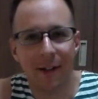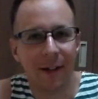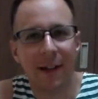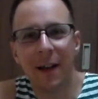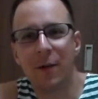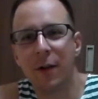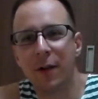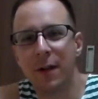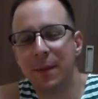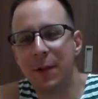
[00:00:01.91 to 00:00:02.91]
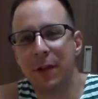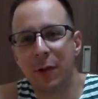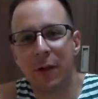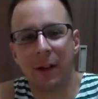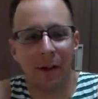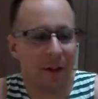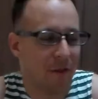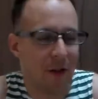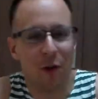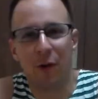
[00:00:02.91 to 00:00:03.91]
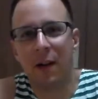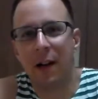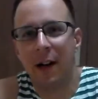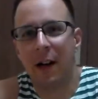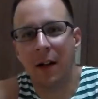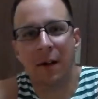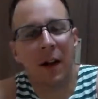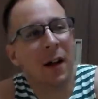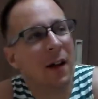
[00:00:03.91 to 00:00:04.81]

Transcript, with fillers: and today we're going to be doing a quick little review on,